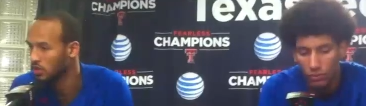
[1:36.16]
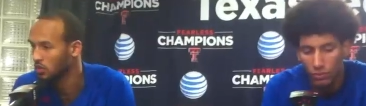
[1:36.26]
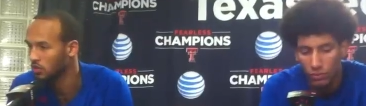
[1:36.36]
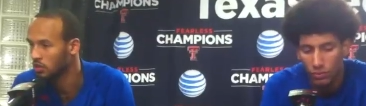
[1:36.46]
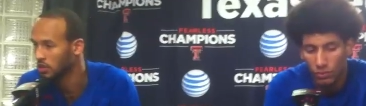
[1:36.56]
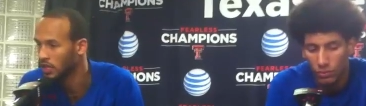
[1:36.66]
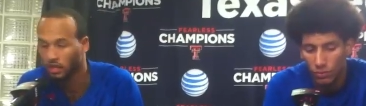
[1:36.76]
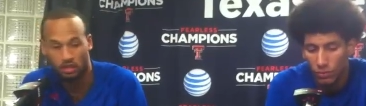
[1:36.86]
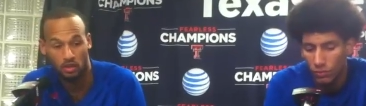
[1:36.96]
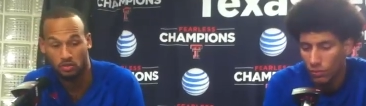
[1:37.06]
Speaker 1: So yeah,
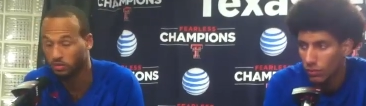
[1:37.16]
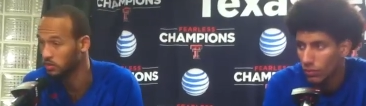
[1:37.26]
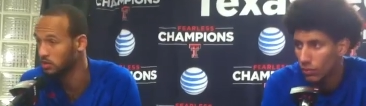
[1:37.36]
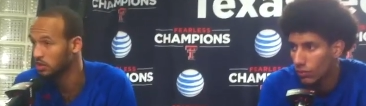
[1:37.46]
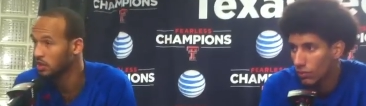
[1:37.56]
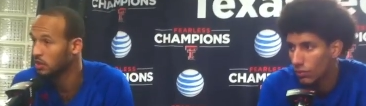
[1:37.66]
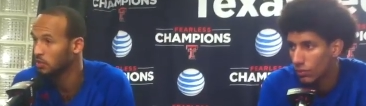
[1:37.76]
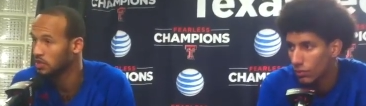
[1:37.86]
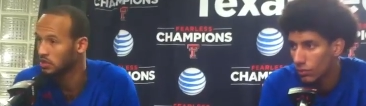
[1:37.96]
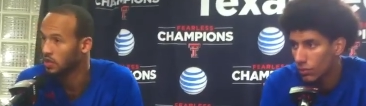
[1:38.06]
he
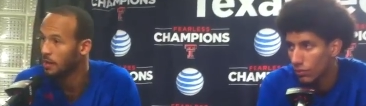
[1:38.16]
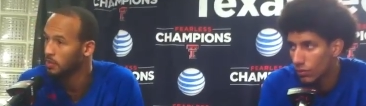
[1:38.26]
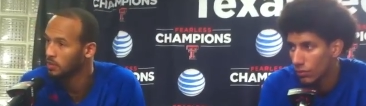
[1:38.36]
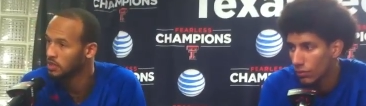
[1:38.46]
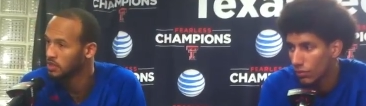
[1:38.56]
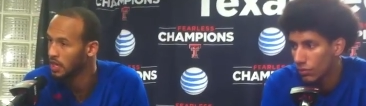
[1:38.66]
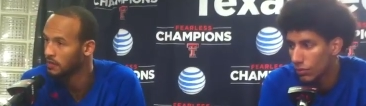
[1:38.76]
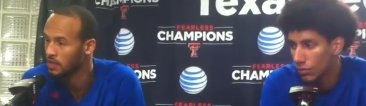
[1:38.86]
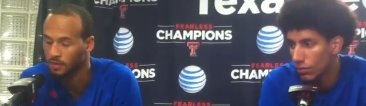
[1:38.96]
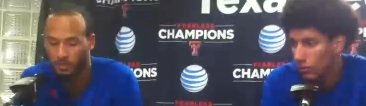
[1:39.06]
wasn't too happy with us
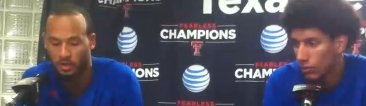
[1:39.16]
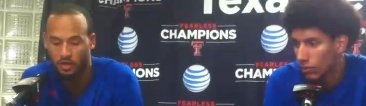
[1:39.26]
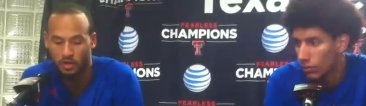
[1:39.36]
at halftime.